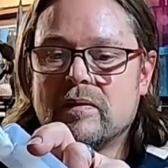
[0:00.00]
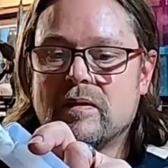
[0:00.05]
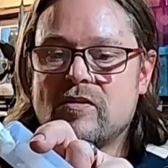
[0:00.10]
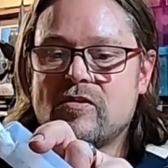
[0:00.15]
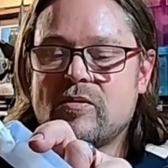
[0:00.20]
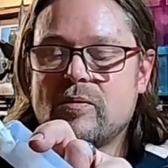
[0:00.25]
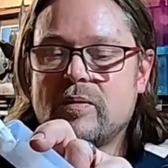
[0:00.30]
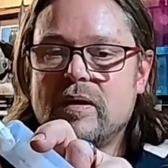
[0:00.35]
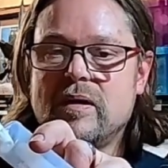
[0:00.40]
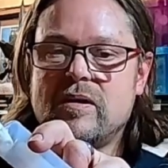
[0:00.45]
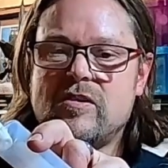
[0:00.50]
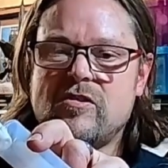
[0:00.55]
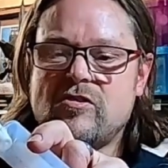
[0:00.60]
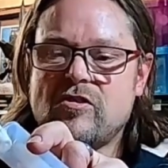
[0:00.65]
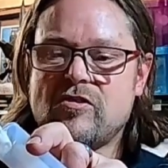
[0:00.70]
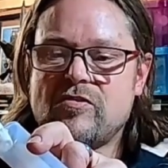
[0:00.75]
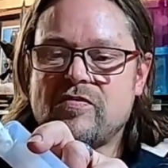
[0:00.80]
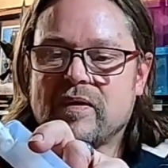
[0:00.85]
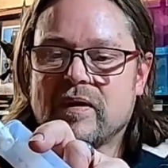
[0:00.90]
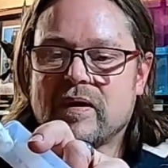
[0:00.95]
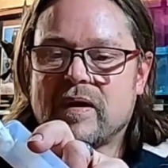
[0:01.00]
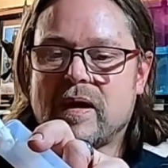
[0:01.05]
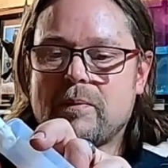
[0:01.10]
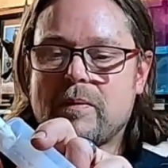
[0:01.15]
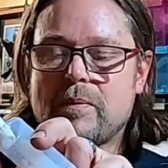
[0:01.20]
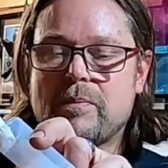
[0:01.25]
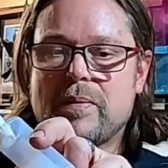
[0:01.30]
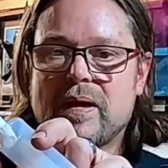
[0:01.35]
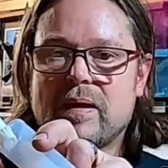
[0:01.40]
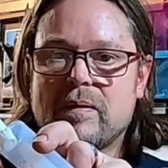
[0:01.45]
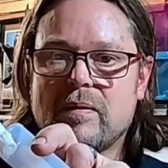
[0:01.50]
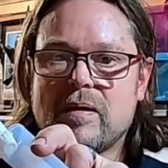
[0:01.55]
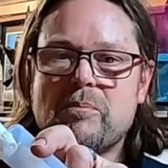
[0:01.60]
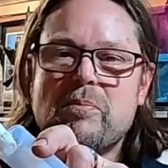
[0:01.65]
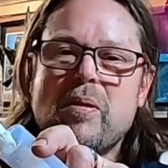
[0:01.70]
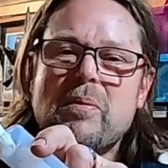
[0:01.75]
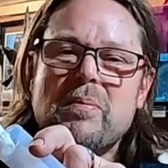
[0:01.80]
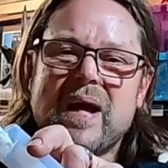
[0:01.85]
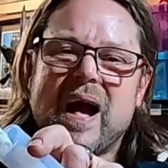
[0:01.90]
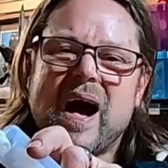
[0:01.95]
So we need to just fill it up a bit,
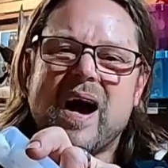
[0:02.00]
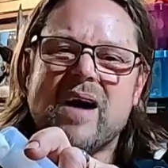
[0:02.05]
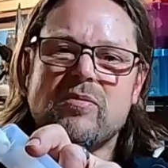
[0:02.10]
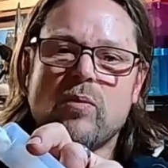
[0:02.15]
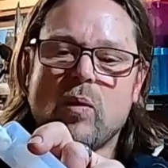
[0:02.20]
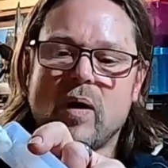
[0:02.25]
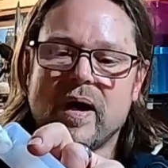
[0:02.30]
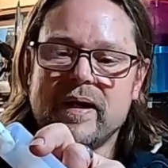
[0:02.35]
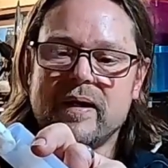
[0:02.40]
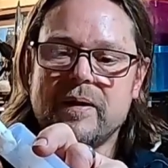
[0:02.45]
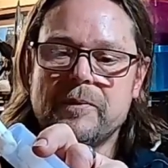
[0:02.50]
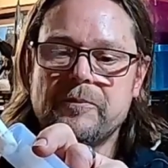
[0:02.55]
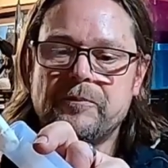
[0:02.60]
probably halfway.